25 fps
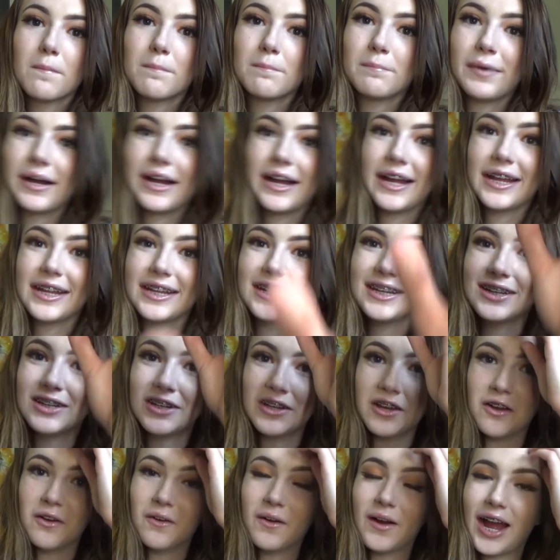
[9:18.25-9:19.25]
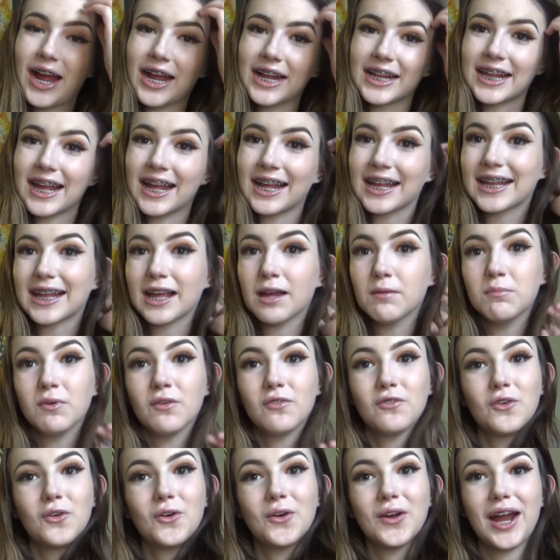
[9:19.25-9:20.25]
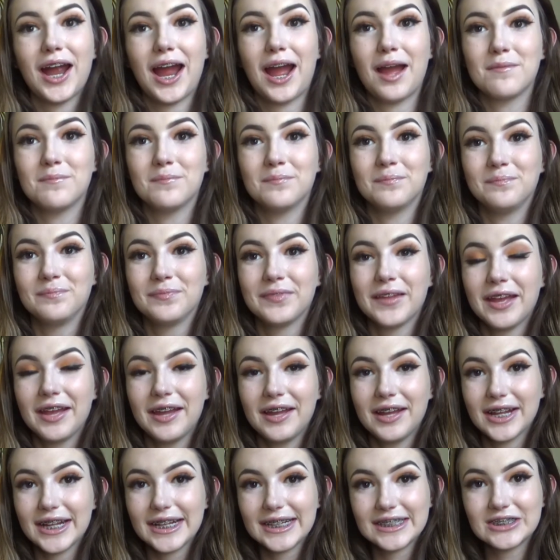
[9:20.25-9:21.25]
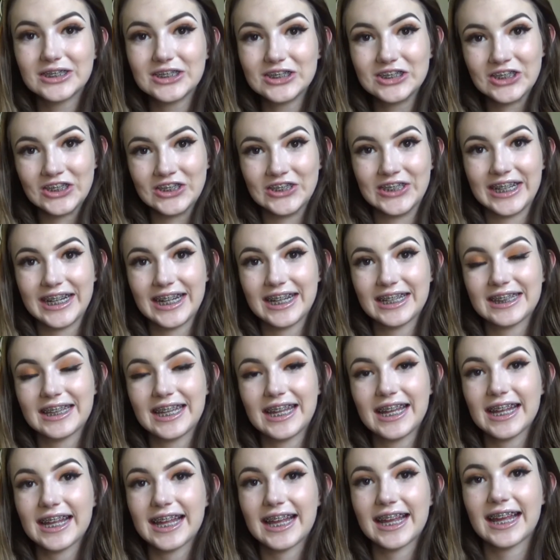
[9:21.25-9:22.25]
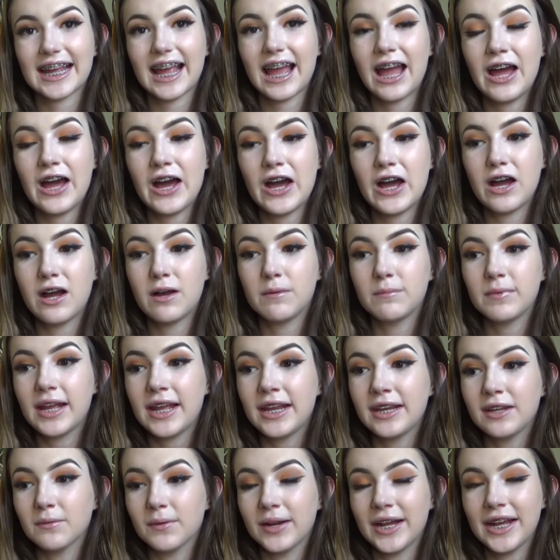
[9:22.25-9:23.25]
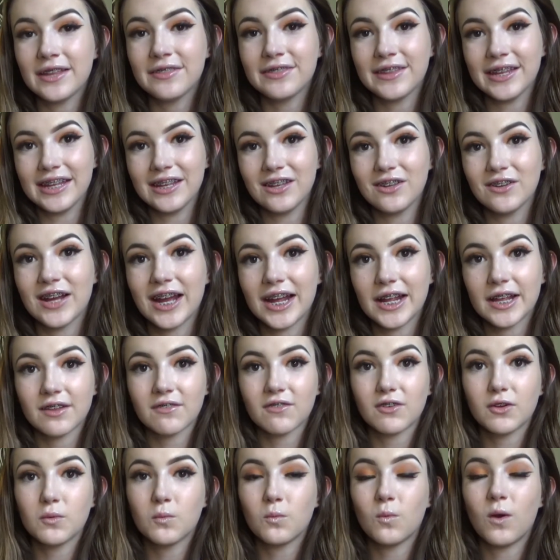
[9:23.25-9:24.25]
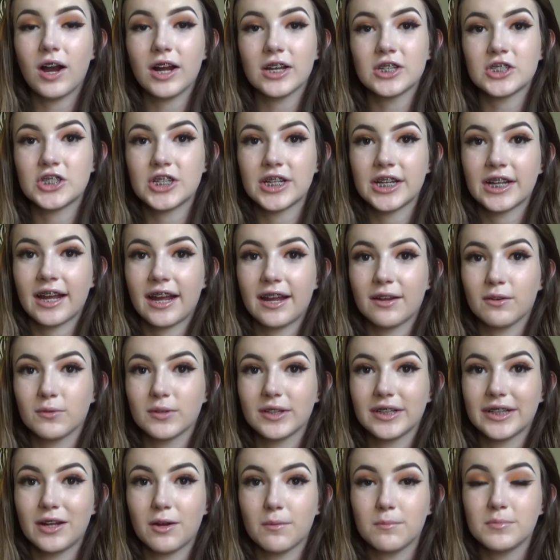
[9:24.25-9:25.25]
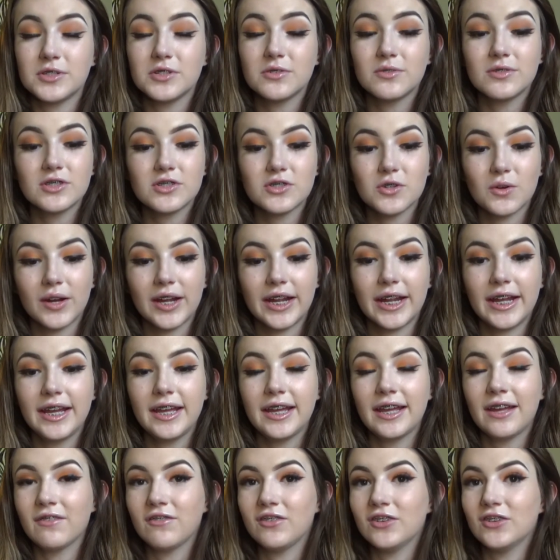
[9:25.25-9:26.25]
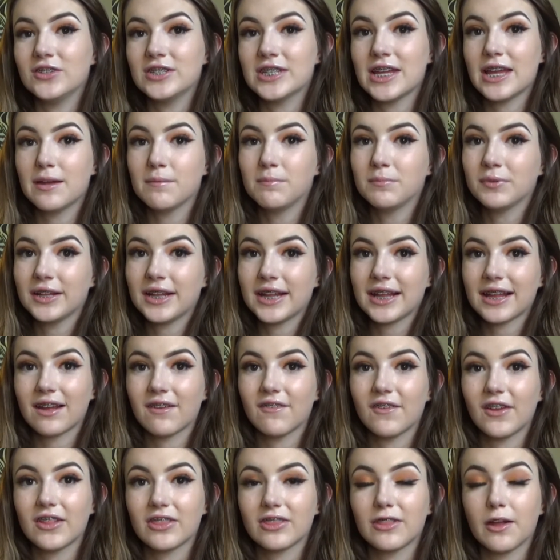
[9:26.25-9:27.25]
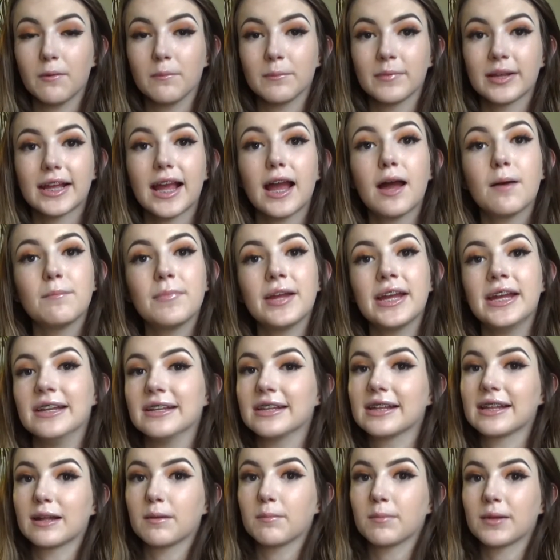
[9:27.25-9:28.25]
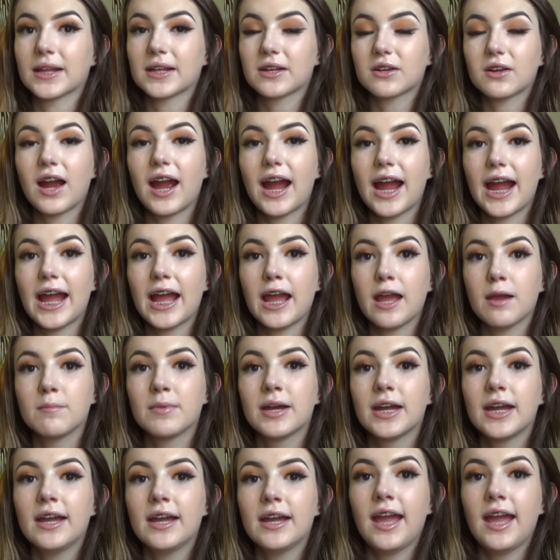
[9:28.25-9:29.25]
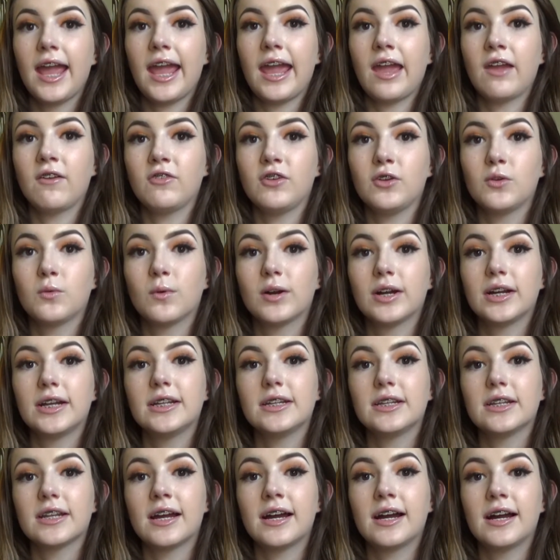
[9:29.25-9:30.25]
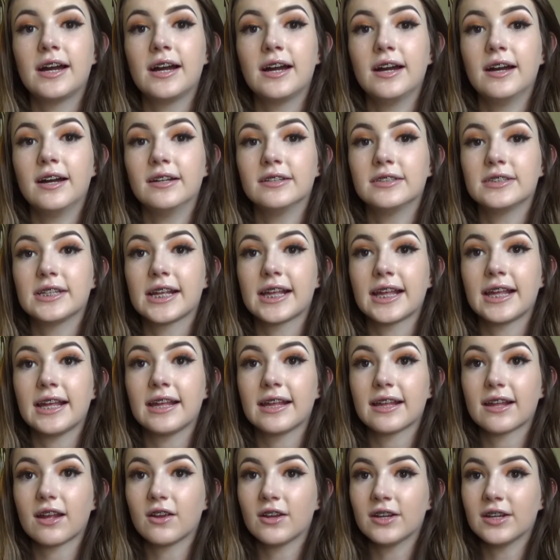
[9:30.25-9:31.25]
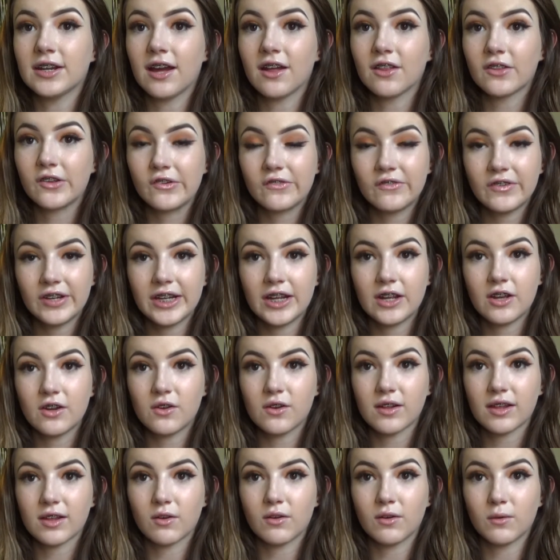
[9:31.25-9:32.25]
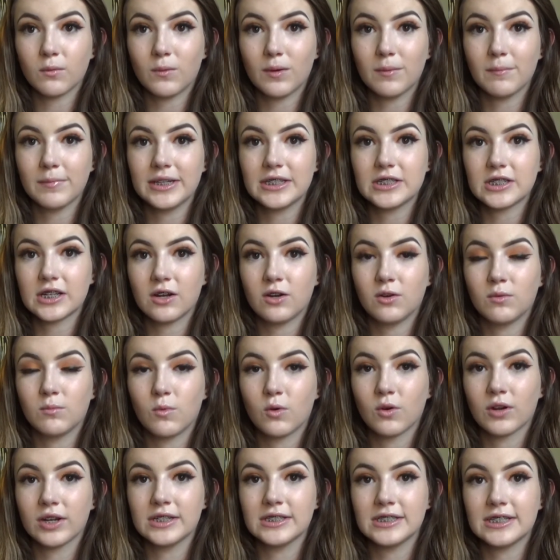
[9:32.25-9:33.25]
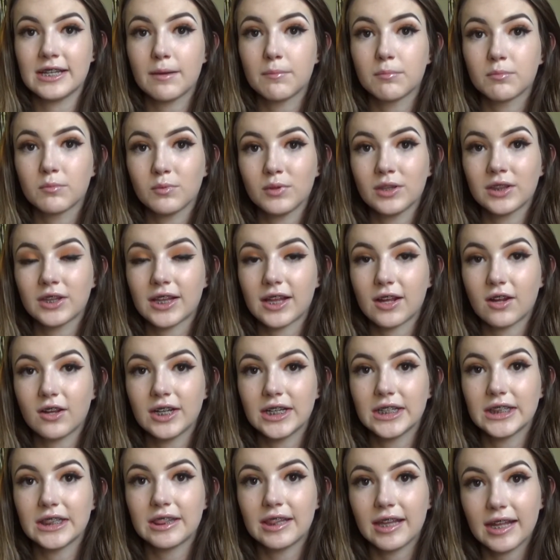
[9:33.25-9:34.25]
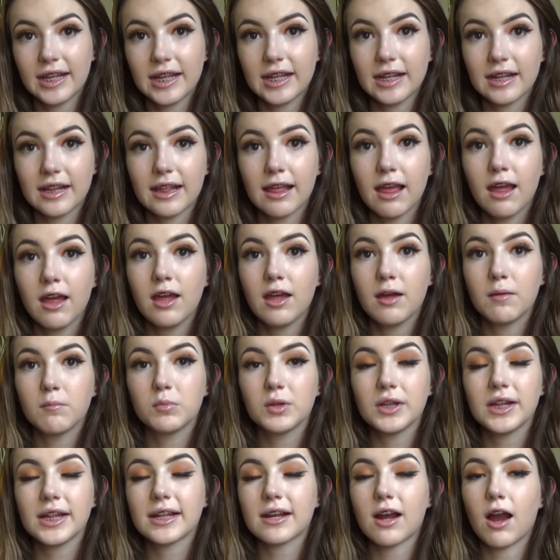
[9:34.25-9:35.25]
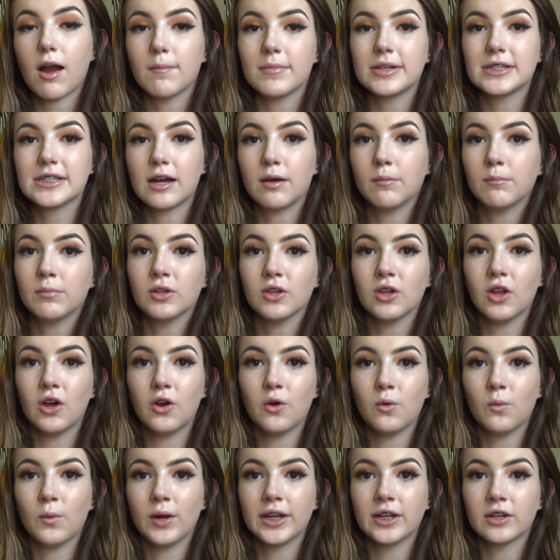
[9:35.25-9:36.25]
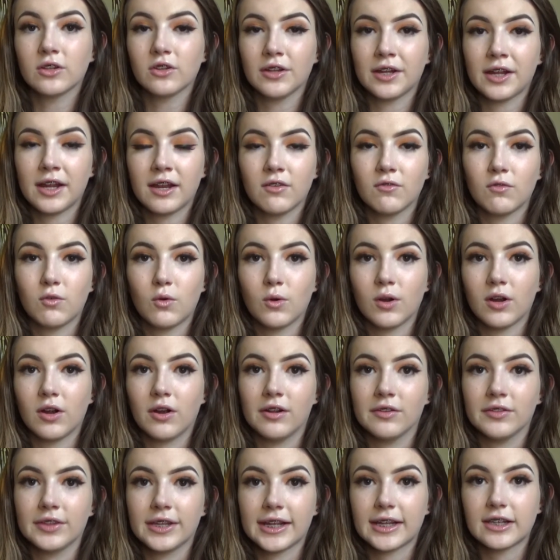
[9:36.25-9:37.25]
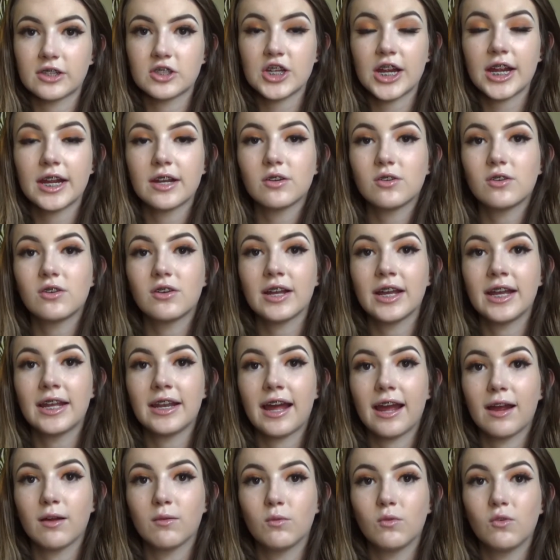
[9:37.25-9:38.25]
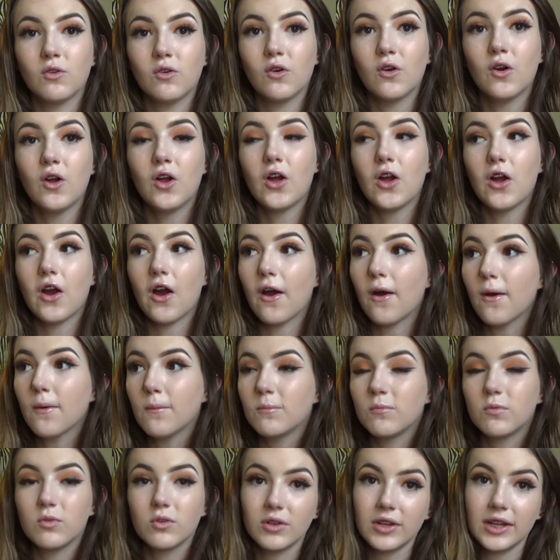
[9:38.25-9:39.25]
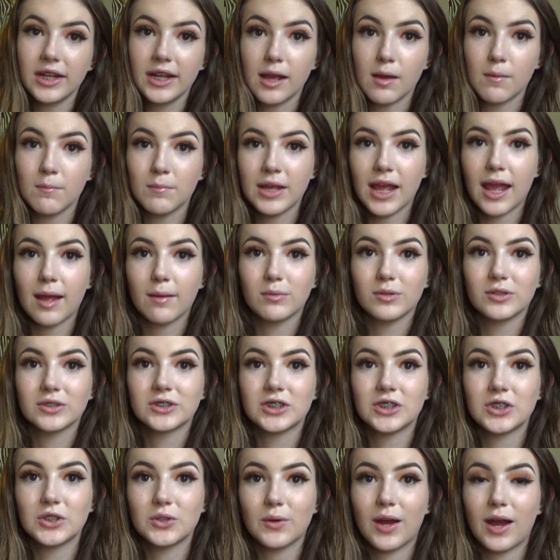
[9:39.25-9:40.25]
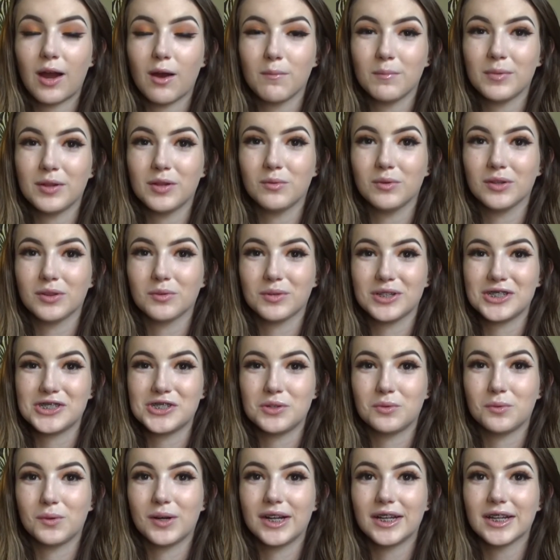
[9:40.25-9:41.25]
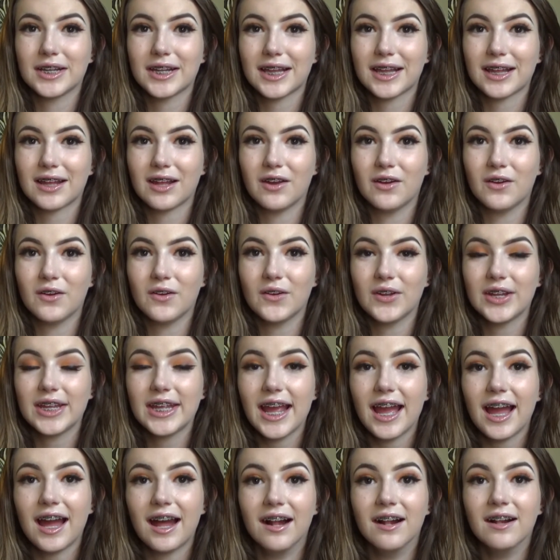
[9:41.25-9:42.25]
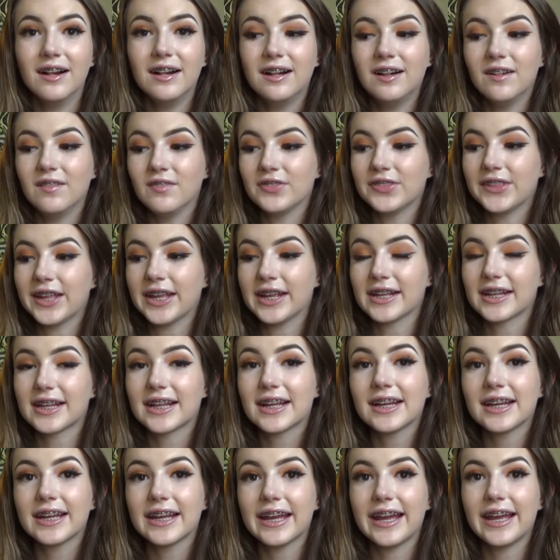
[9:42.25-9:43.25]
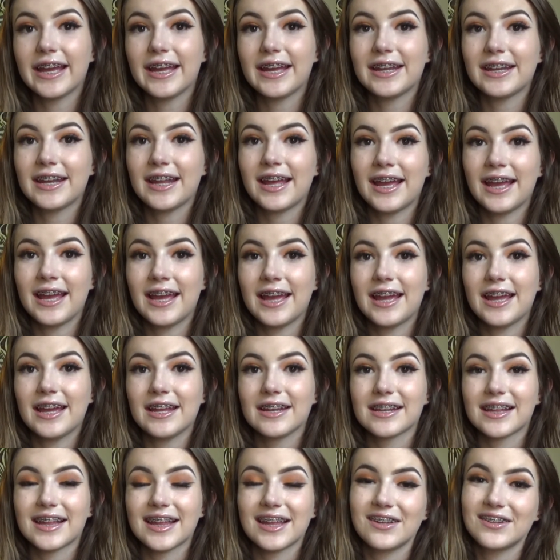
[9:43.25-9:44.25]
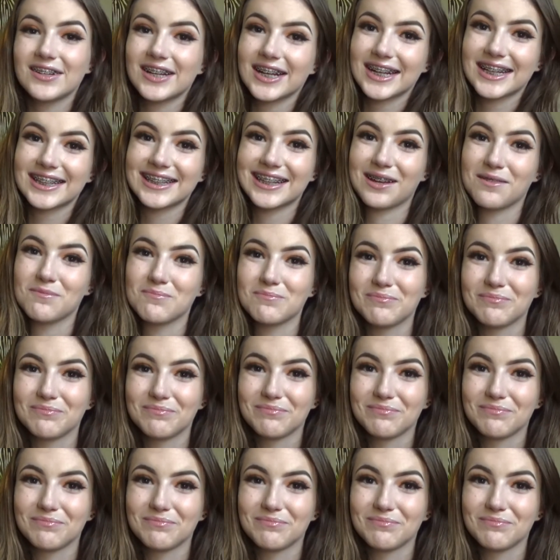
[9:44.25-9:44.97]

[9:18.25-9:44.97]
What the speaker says: But, you know, as I said before, I'm still learning at this. Anyway, thank you guys for watching. I really hope you enjoy it. If you did, please give it a thumbs up and subscribe. If you want to see certain other videos or want me to go more in depth with certain things, please comment down below what you're looking for on this channel, and I will hopefully be able to help you with what you want. So yeah, thanks again, and see you next time.